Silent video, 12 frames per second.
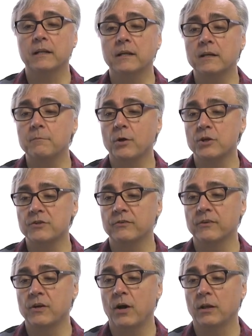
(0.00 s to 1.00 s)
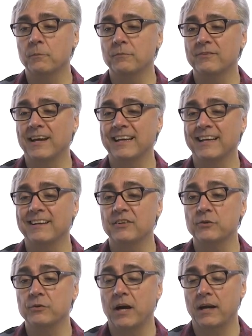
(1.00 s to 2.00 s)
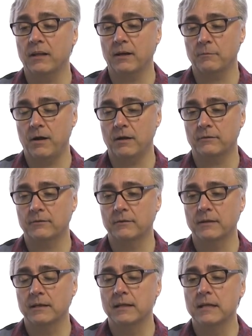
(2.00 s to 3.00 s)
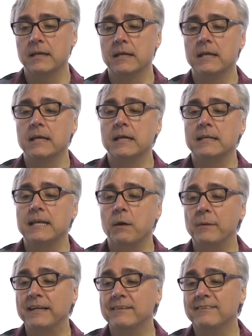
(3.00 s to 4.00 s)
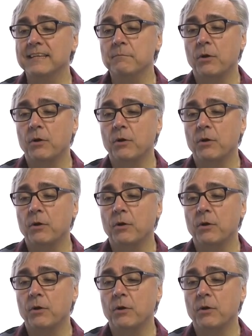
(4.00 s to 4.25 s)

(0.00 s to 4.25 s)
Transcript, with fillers: I click on margins and columns, I get a new dialog box. Now we can see